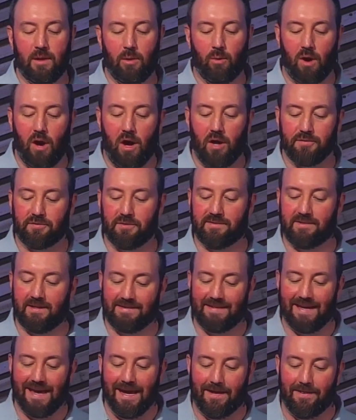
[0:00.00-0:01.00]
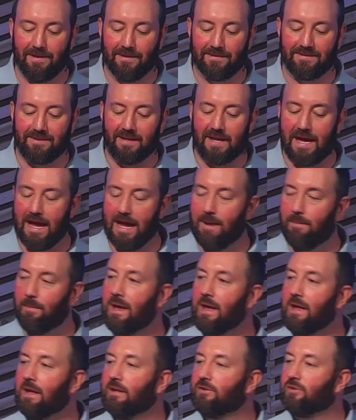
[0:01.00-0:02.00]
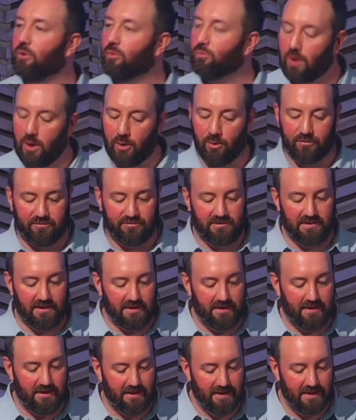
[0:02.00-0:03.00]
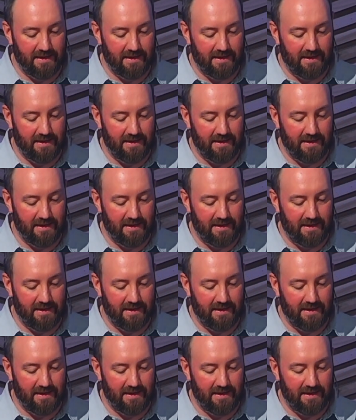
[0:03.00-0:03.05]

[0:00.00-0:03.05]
they were also to take this lamb, to roast it,